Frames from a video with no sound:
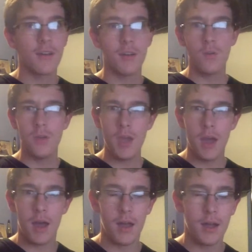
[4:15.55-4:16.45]
So
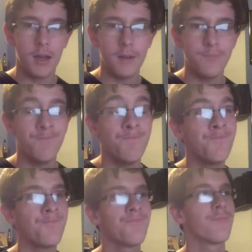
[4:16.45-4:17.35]
yeah, um,
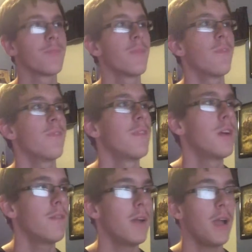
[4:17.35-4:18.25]

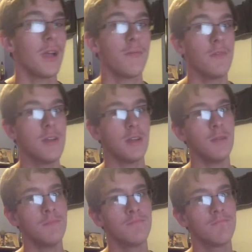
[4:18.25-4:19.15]
that's freedom.
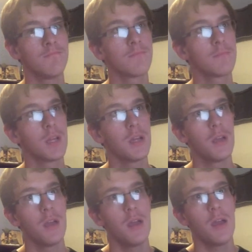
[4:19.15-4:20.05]
Um,
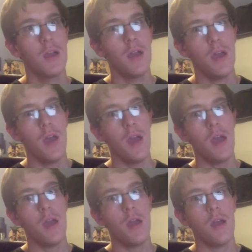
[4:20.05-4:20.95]

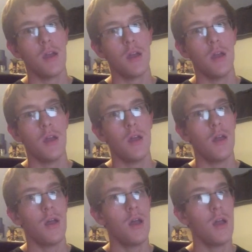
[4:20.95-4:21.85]
and, uh,